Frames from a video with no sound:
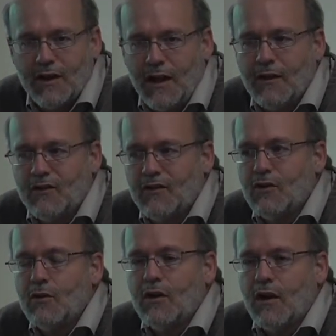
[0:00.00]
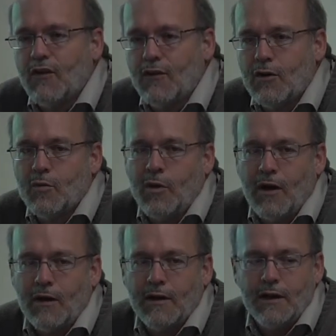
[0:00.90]
They instituted a
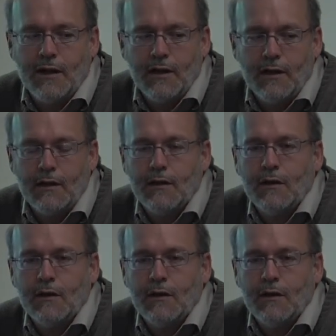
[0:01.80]
third-party